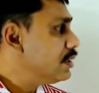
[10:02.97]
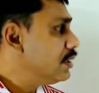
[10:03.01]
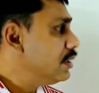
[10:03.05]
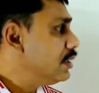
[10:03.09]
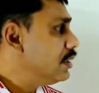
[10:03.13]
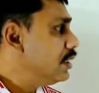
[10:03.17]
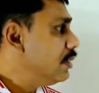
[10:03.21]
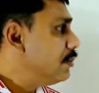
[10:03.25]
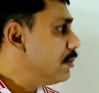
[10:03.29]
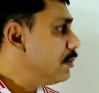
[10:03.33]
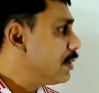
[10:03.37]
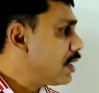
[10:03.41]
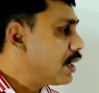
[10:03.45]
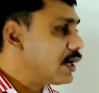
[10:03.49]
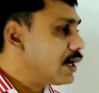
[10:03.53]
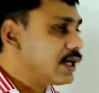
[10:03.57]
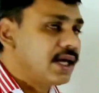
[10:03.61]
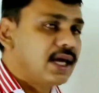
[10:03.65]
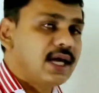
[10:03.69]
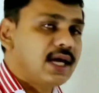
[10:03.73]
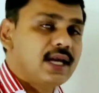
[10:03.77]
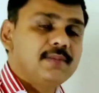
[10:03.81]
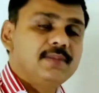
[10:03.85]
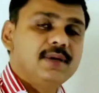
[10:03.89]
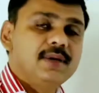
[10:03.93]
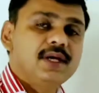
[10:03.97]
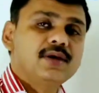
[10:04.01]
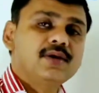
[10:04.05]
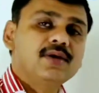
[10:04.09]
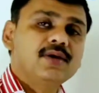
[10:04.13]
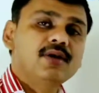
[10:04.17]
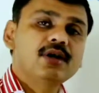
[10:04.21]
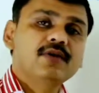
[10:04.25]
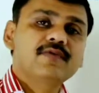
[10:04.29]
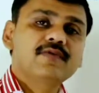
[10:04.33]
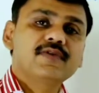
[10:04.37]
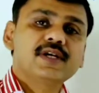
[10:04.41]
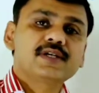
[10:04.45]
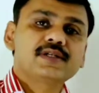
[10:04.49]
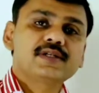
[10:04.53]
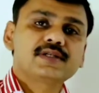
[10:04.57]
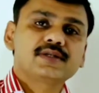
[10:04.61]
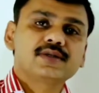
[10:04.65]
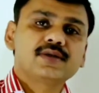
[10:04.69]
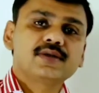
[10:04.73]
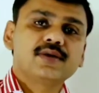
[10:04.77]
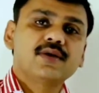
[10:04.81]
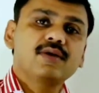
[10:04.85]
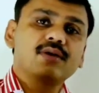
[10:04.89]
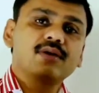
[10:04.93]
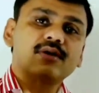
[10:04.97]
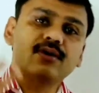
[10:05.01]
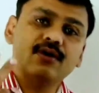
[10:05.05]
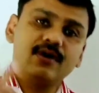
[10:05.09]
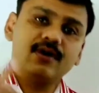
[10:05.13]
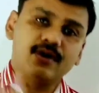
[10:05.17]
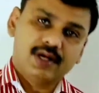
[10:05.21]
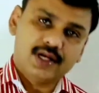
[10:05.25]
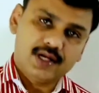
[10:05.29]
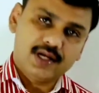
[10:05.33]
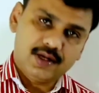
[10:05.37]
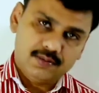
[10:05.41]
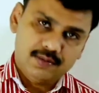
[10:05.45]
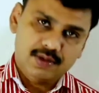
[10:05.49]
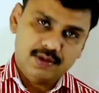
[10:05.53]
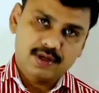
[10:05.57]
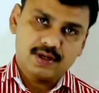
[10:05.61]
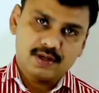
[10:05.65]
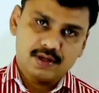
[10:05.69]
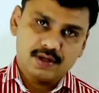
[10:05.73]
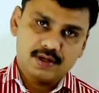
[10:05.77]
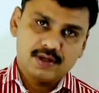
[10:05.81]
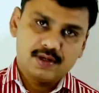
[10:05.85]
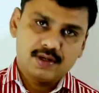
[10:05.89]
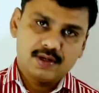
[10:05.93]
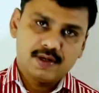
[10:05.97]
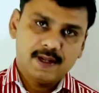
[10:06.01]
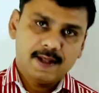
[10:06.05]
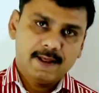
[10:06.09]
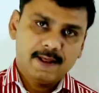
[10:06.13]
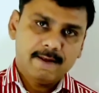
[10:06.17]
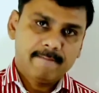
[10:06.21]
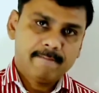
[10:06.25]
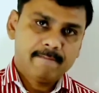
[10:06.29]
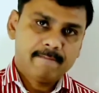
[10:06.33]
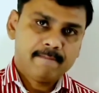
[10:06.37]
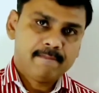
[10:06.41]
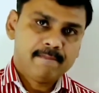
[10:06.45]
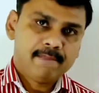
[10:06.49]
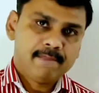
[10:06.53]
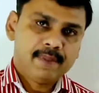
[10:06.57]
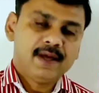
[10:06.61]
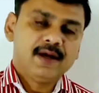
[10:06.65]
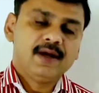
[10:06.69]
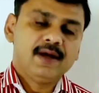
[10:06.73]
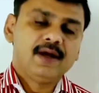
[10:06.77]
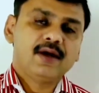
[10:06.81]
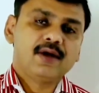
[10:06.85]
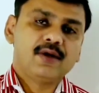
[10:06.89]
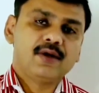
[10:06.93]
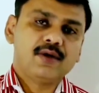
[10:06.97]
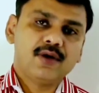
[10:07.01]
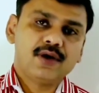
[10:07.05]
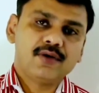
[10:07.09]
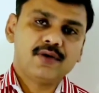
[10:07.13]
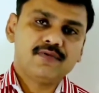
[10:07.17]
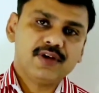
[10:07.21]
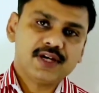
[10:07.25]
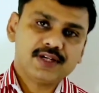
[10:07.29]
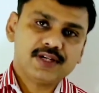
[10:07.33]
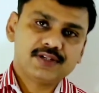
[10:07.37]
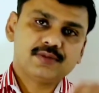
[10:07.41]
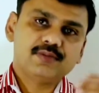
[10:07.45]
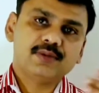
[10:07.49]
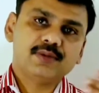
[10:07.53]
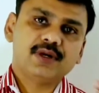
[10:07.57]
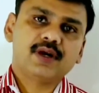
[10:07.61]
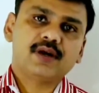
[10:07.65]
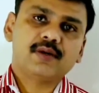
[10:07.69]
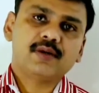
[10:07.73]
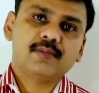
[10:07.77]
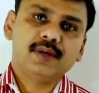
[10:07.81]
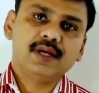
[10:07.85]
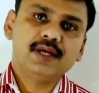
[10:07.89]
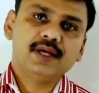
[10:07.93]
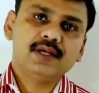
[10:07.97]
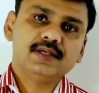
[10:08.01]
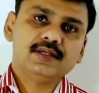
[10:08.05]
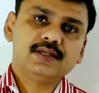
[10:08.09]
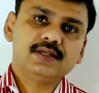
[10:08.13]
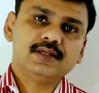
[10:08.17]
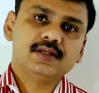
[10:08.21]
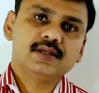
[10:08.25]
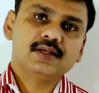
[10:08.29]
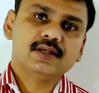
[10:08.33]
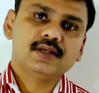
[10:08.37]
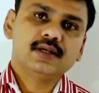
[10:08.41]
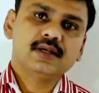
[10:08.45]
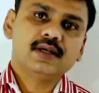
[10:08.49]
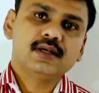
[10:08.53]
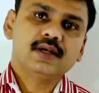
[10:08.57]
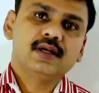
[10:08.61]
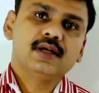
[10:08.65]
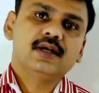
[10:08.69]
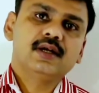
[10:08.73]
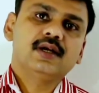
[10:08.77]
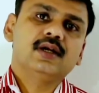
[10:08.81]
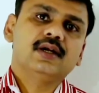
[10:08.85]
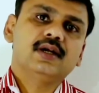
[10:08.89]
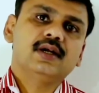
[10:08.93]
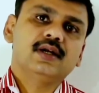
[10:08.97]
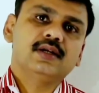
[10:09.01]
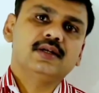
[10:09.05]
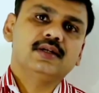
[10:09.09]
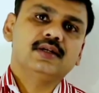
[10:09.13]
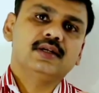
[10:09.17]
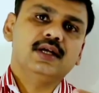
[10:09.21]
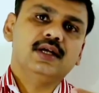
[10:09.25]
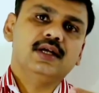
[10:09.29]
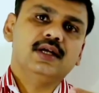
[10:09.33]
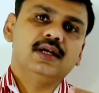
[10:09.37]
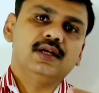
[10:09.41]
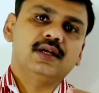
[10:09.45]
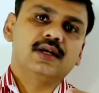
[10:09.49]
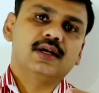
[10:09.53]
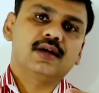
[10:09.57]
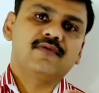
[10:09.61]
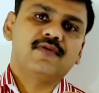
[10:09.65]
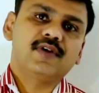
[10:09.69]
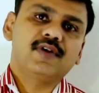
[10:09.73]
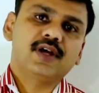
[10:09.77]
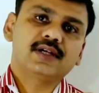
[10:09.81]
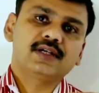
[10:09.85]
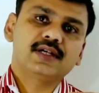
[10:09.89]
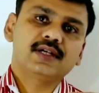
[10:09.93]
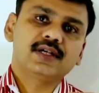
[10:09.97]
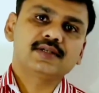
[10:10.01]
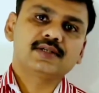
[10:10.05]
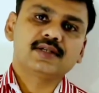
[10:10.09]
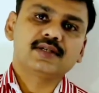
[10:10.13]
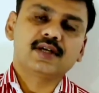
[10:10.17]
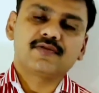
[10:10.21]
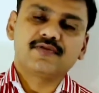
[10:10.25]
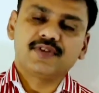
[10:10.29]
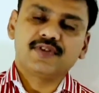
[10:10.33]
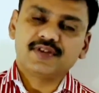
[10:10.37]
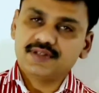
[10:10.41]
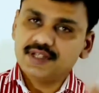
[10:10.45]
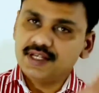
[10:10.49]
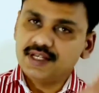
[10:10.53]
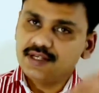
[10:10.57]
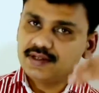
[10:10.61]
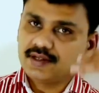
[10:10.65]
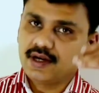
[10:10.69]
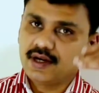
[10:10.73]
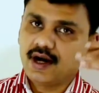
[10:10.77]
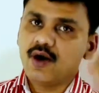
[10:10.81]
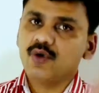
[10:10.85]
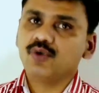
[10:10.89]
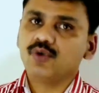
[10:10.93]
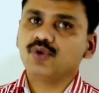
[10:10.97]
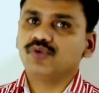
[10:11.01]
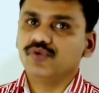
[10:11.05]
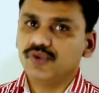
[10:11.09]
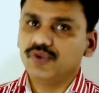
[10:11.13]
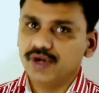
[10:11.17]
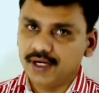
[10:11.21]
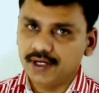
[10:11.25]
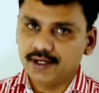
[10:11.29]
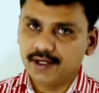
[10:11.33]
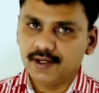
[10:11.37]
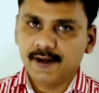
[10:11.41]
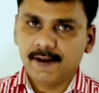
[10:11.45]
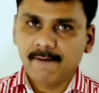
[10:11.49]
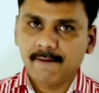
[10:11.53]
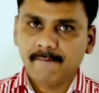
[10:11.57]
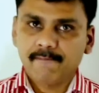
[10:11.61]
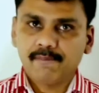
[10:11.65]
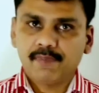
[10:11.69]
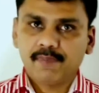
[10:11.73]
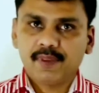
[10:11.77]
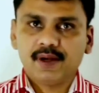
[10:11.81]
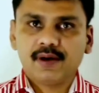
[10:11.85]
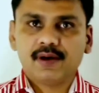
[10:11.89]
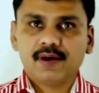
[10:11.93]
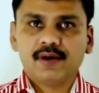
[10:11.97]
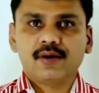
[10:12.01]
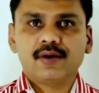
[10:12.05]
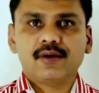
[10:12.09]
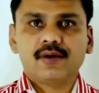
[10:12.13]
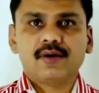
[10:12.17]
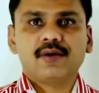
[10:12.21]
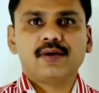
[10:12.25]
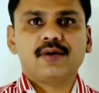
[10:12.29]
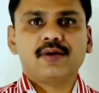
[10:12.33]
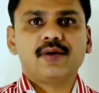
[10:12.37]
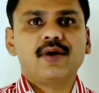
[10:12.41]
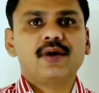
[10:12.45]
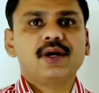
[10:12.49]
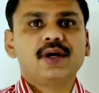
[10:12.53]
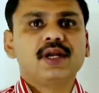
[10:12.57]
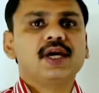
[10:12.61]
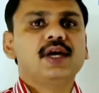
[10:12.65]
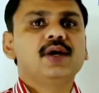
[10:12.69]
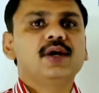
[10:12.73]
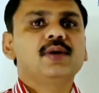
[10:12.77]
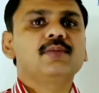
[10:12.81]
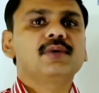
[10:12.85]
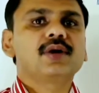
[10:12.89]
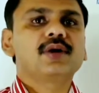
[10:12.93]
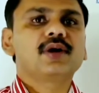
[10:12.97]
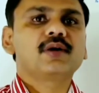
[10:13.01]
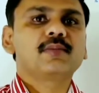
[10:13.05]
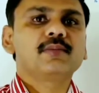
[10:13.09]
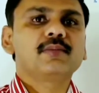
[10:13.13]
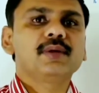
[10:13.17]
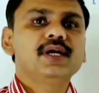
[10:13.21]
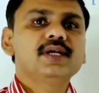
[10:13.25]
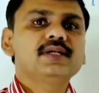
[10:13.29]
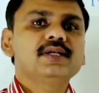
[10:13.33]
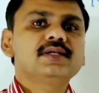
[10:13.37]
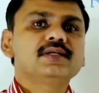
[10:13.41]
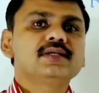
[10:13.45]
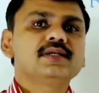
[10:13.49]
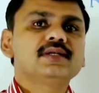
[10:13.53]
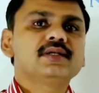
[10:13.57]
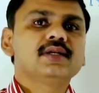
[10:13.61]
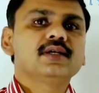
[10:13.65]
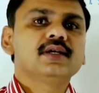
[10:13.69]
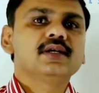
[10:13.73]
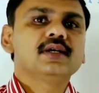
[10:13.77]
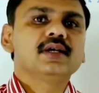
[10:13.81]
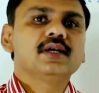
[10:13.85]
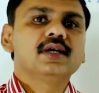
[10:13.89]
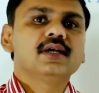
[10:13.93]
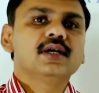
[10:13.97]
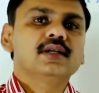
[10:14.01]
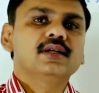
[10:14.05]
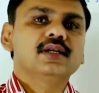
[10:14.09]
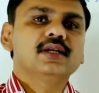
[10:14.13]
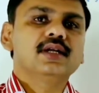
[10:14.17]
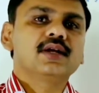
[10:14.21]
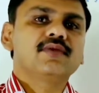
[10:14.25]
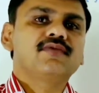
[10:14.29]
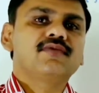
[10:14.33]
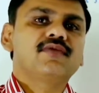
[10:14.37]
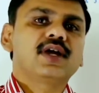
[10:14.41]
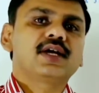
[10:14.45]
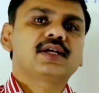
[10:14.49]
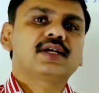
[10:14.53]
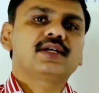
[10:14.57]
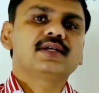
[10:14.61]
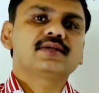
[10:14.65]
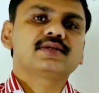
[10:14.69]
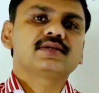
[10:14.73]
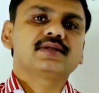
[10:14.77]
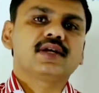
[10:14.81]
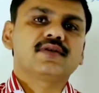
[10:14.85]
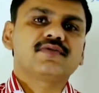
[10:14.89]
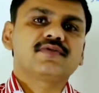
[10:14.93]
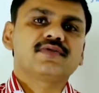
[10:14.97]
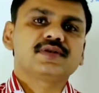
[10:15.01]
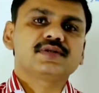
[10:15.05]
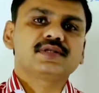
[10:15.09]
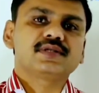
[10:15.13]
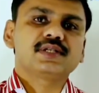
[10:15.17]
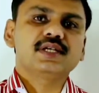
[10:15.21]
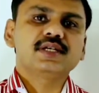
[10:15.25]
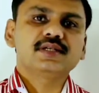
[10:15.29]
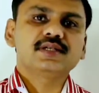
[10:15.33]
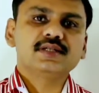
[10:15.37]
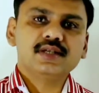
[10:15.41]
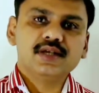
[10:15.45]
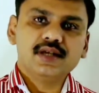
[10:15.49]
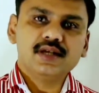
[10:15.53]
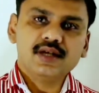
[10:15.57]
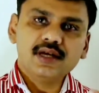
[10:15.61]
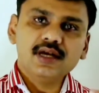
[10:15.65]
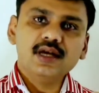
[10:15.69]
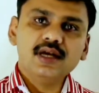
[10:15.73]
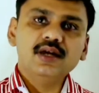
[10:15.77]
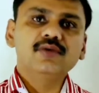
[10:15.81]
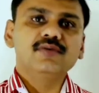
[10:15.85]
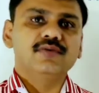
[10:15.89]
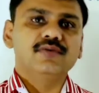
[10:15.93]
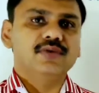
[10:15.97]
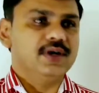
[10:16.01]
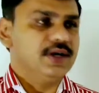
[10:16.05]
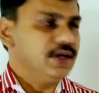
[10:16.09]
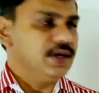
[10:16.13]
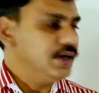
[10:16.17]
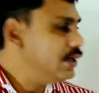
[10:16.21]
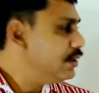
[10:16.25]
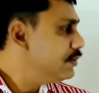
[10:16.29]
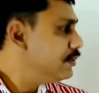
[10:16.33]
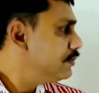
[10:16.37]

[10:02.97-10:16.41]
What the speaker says: the mirror can be convex or concave mirror. Convex mirror means the reflecting surface is outward. Concave mirror means the reflecting surface is inward.